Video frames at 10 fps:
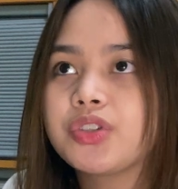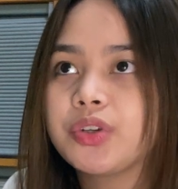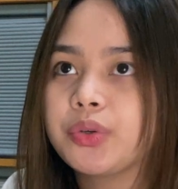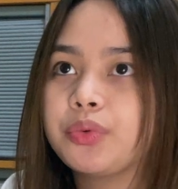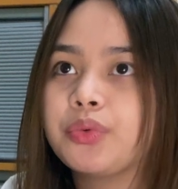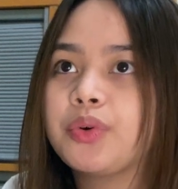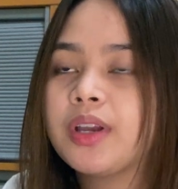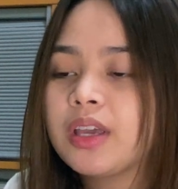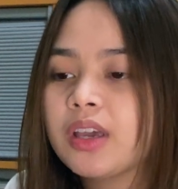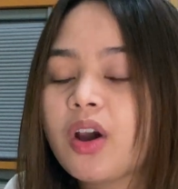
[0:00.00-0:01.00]
to
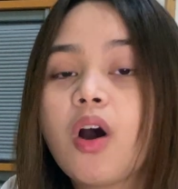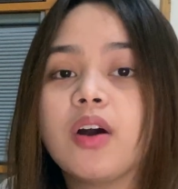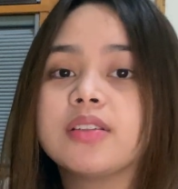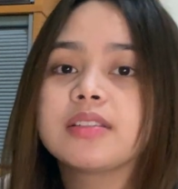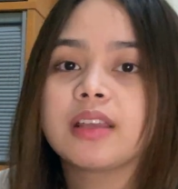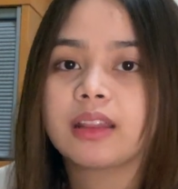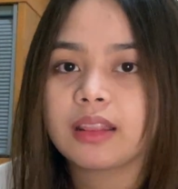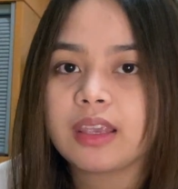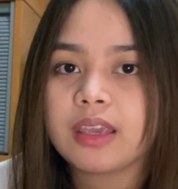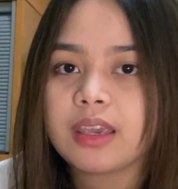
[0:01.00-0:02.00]

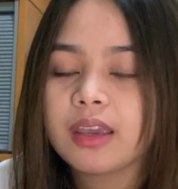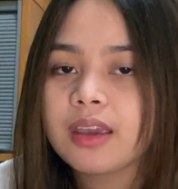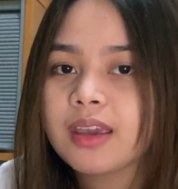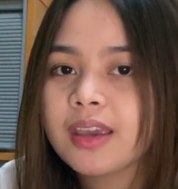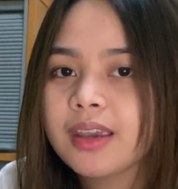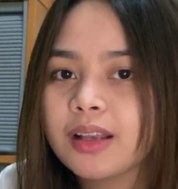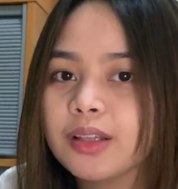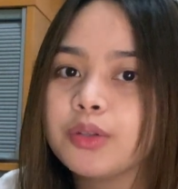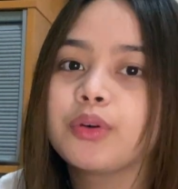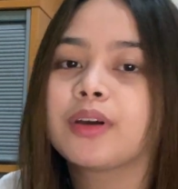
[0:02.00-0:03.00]
constantly
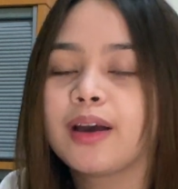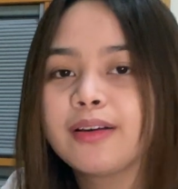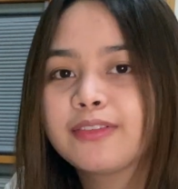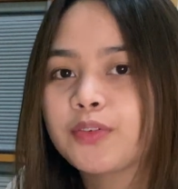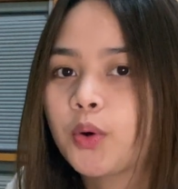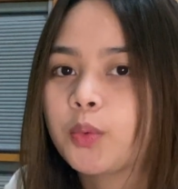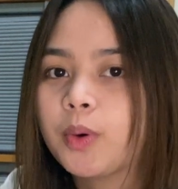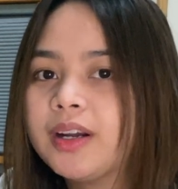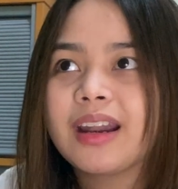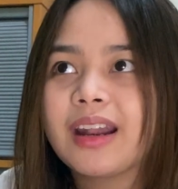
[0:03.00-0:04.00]
look
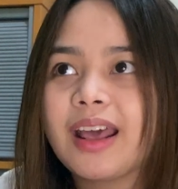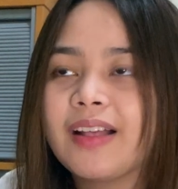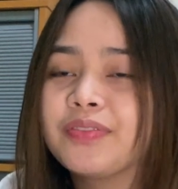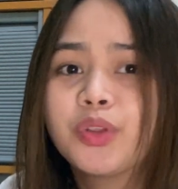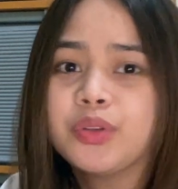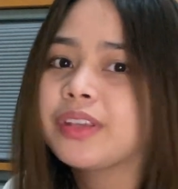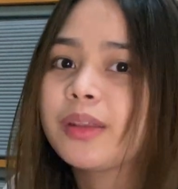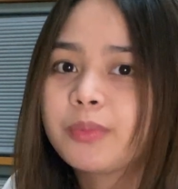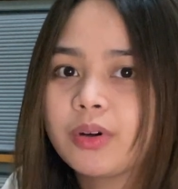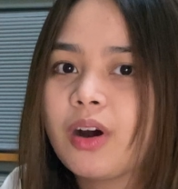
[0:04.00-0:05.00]
forward. And don't
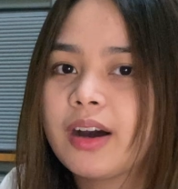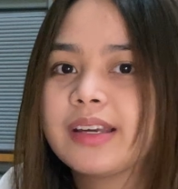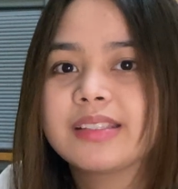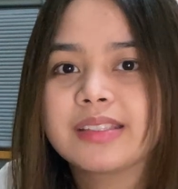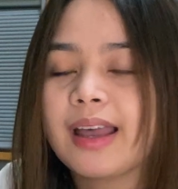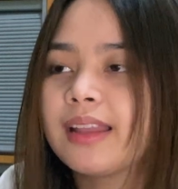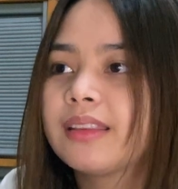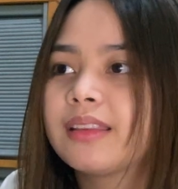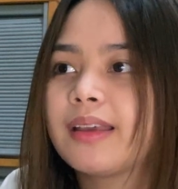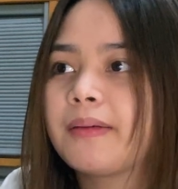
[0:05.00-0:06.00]
get me wrong, it's not
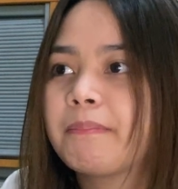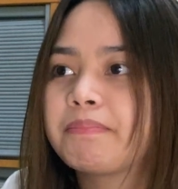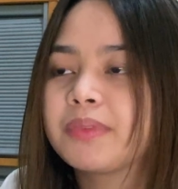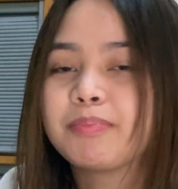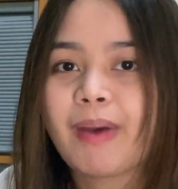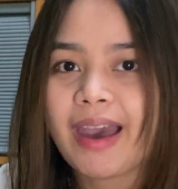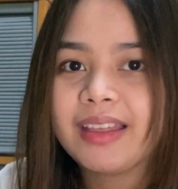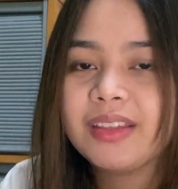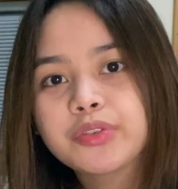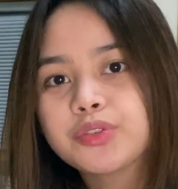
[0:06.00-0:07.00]

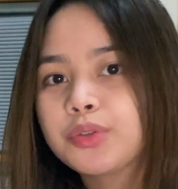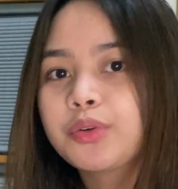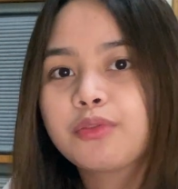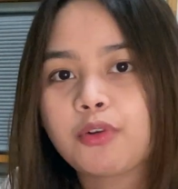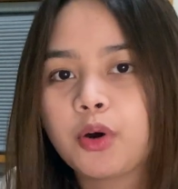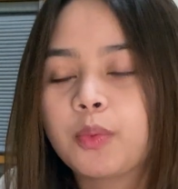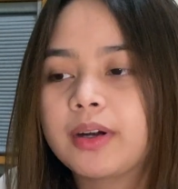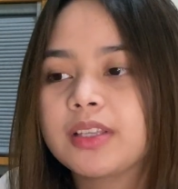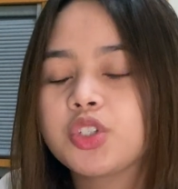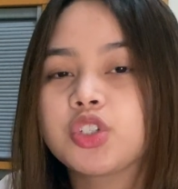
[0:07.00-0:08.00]
bad to look
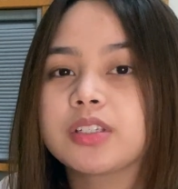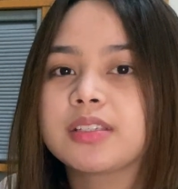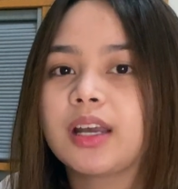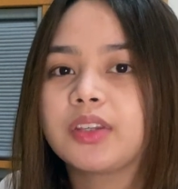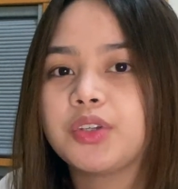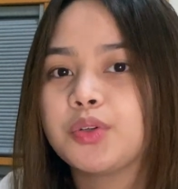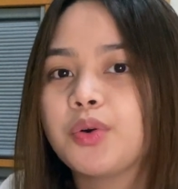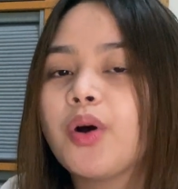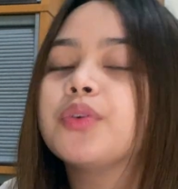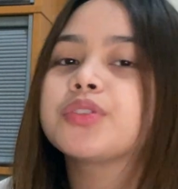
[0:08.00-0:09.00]
forward. It's just that you
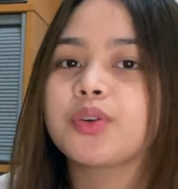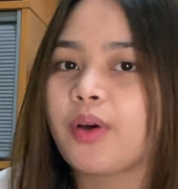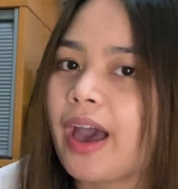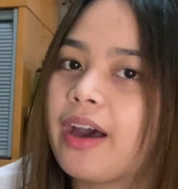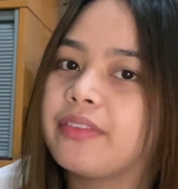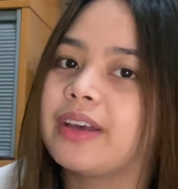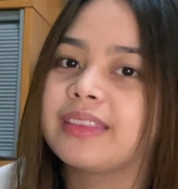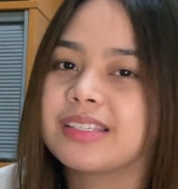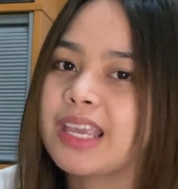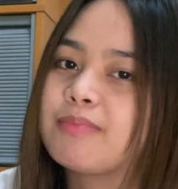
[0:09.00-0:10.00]
also have at
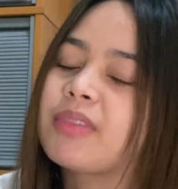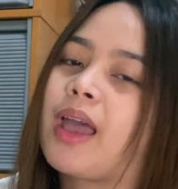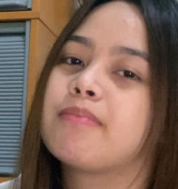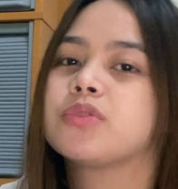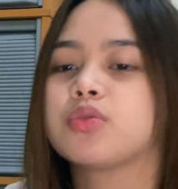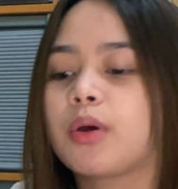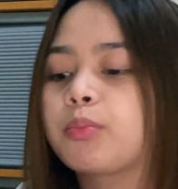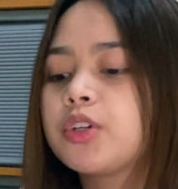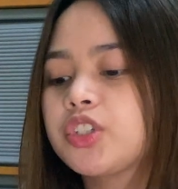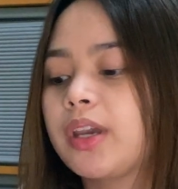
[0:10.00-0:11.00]
the same time to
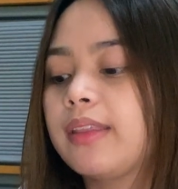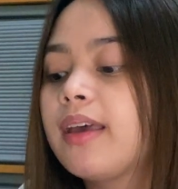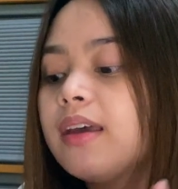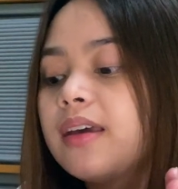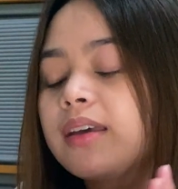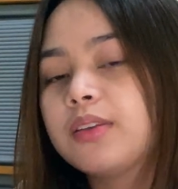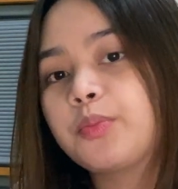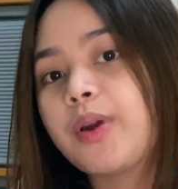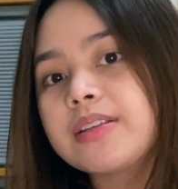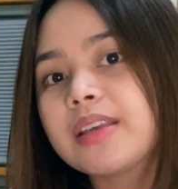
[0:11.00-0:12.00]
appreciate the
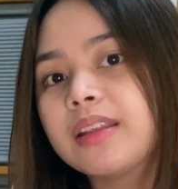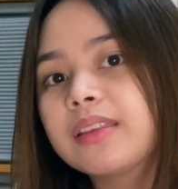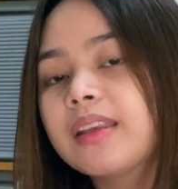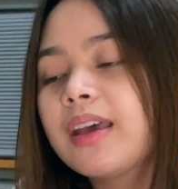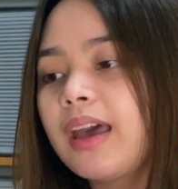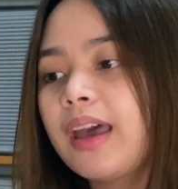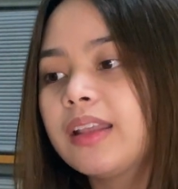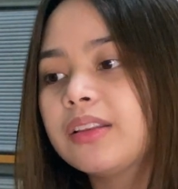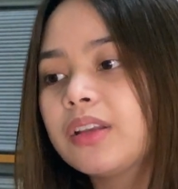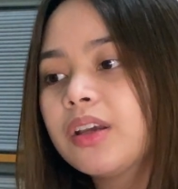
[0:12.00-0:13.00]
present
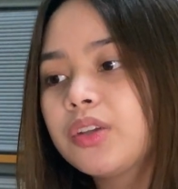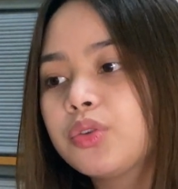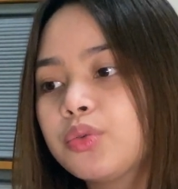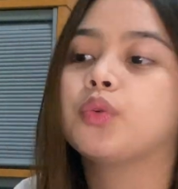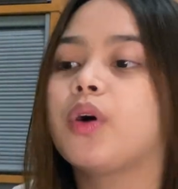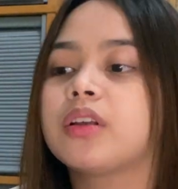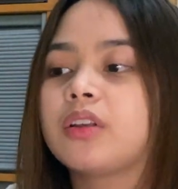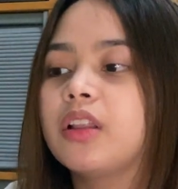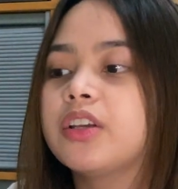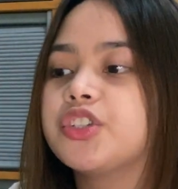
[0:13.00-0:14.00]
and to
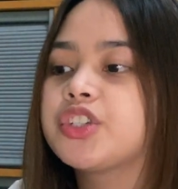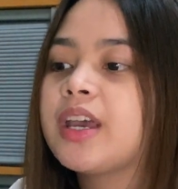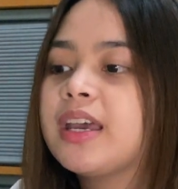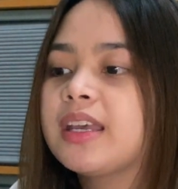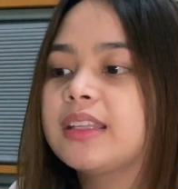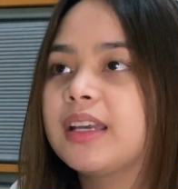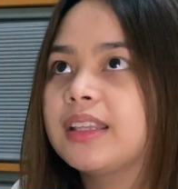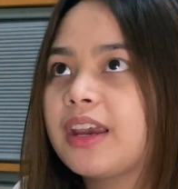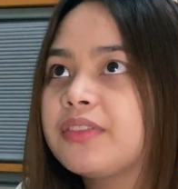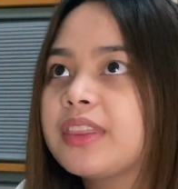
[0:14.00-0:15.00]
acknowledge that
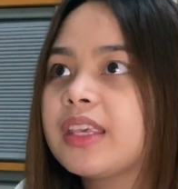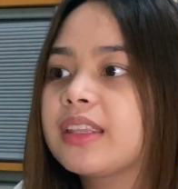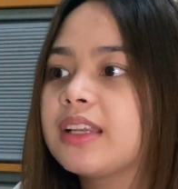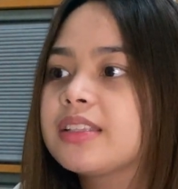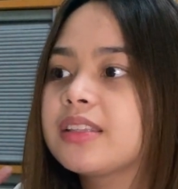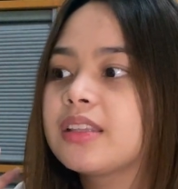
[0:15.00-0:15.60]
everything that